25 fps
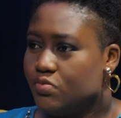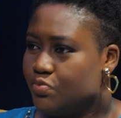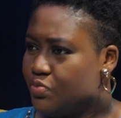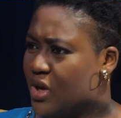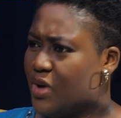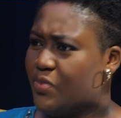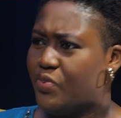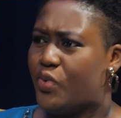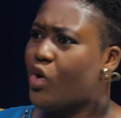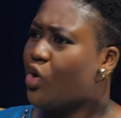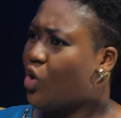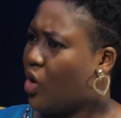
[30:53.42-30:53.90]

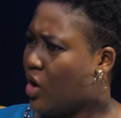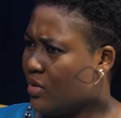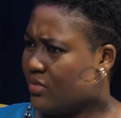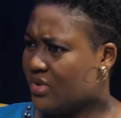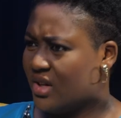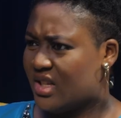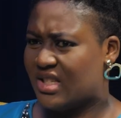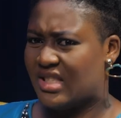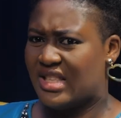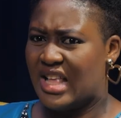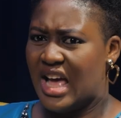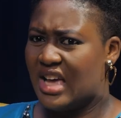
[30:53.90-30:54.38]
People
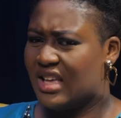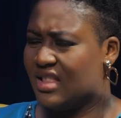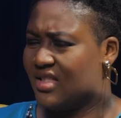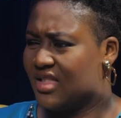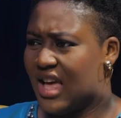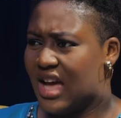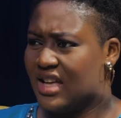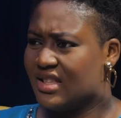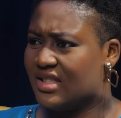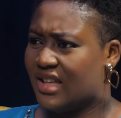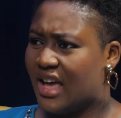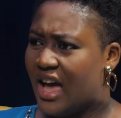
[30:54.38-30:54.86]
complain, like,
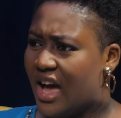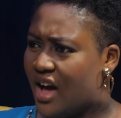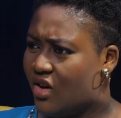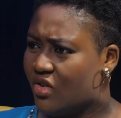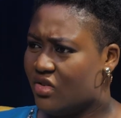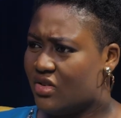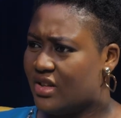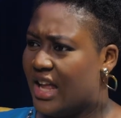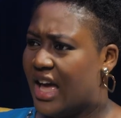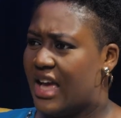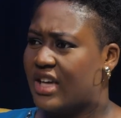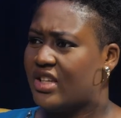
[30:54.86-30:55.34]
that's
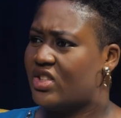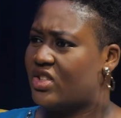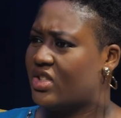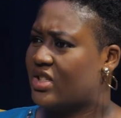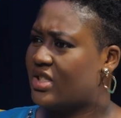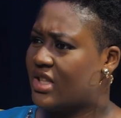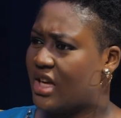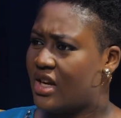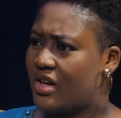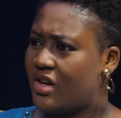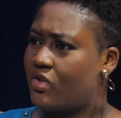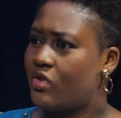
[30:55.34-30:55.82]
how, like,
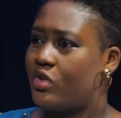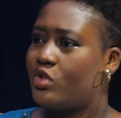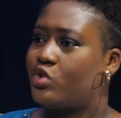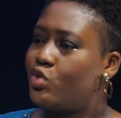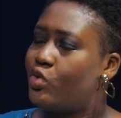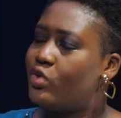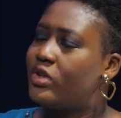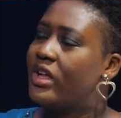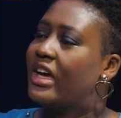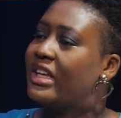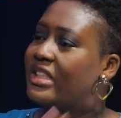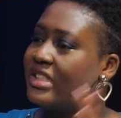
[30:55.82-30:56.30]
she's another.
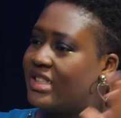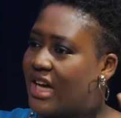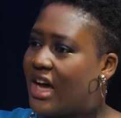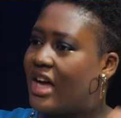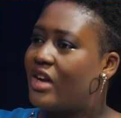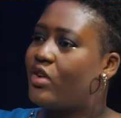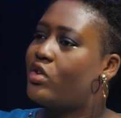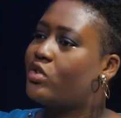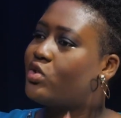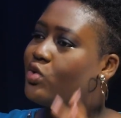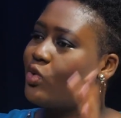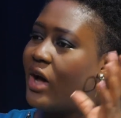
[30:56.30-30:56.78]
So the
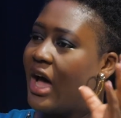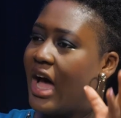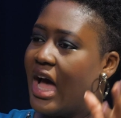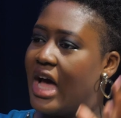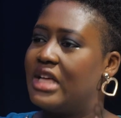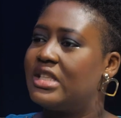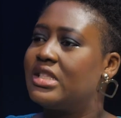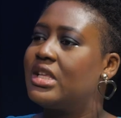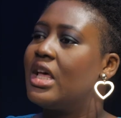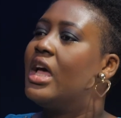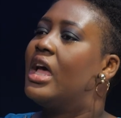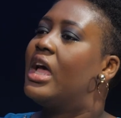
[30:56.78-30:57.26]
child also
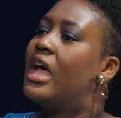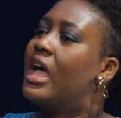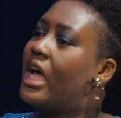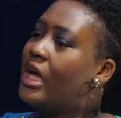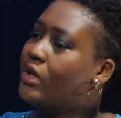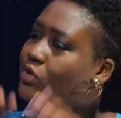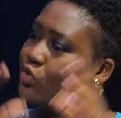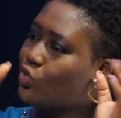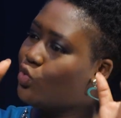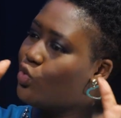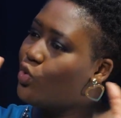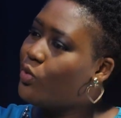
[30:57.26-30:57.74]
has
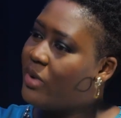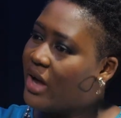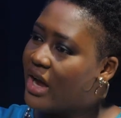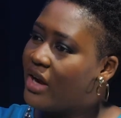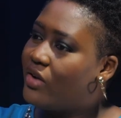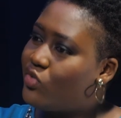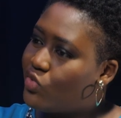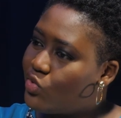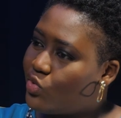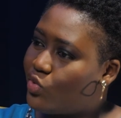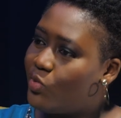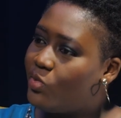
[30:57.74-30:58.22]
a
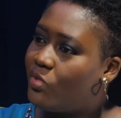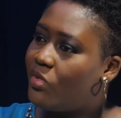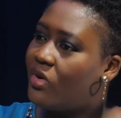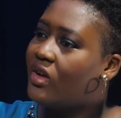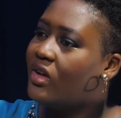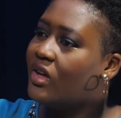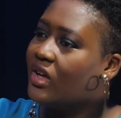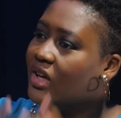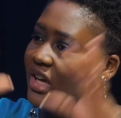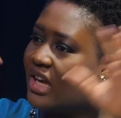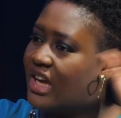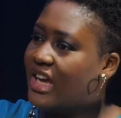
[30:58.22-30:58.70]
two-bedroom
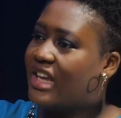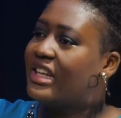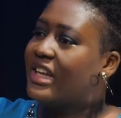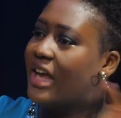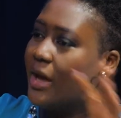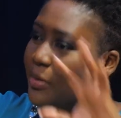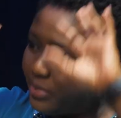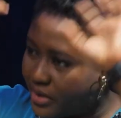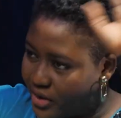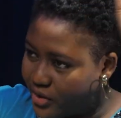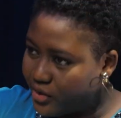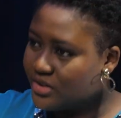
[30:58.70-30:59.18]
in
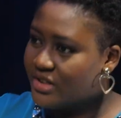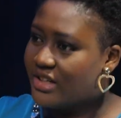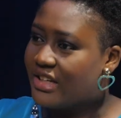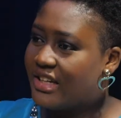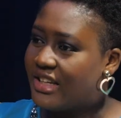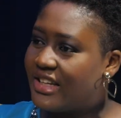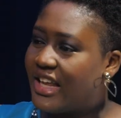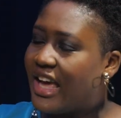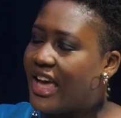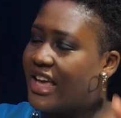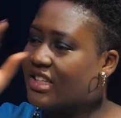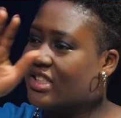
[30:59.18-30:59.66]
the
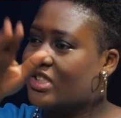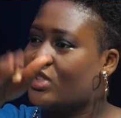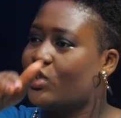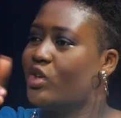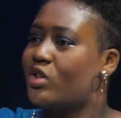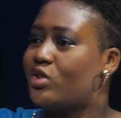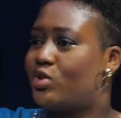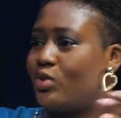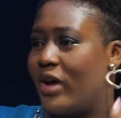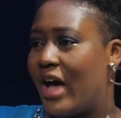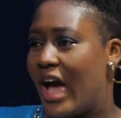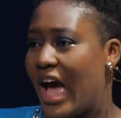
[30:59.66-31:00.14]
building, mm-hmm. and she
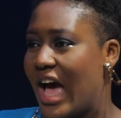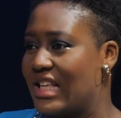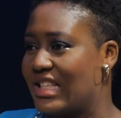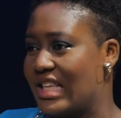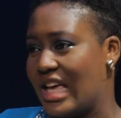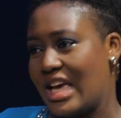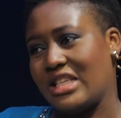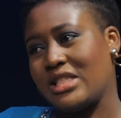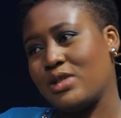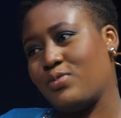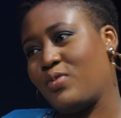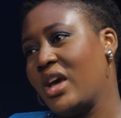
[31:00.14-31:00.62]
also has
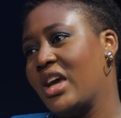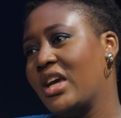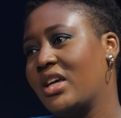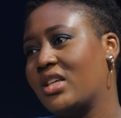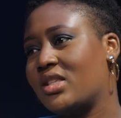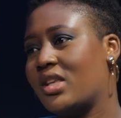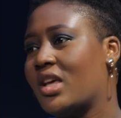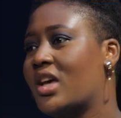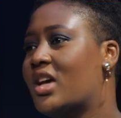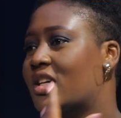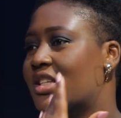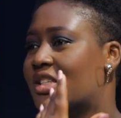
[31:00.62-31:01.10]
her
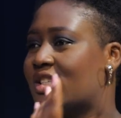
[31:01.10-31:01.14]
space.